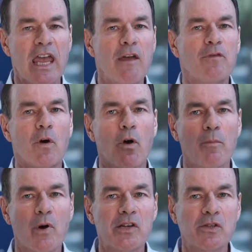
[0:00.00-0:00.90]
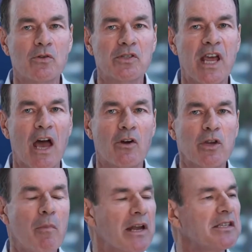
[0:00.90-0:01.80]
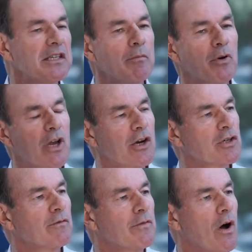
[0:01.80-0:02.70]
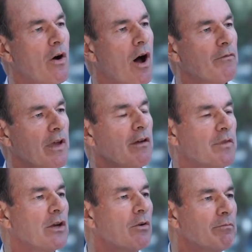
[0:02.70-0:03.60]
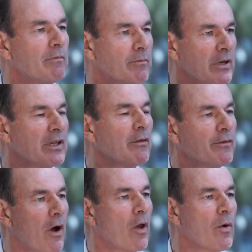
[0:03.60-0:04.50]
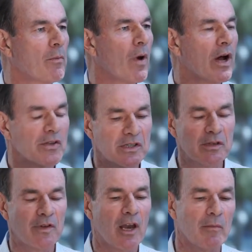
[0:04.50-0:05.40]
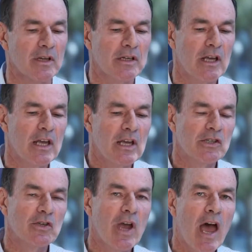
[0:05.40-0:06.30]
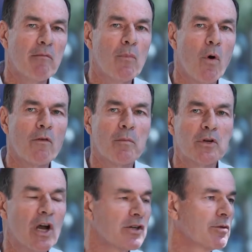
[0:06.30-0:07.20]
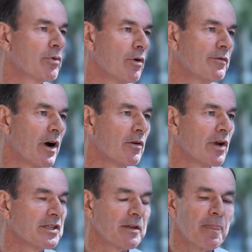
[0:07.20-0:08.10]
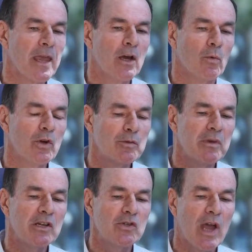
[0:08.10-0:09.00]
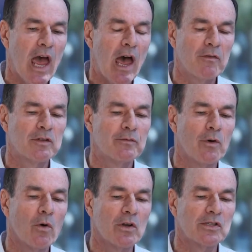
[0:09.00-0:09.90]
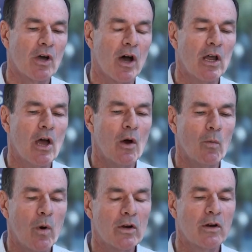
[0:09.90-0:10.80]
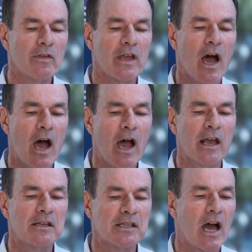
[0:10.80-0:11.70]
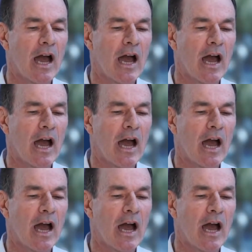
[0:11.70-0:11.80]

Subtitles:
if the oil price goes down, you might see a production fall off if they don't put in the follow-up wells and development. So you have more of a production profile risk, which means you have to focus on what are the highest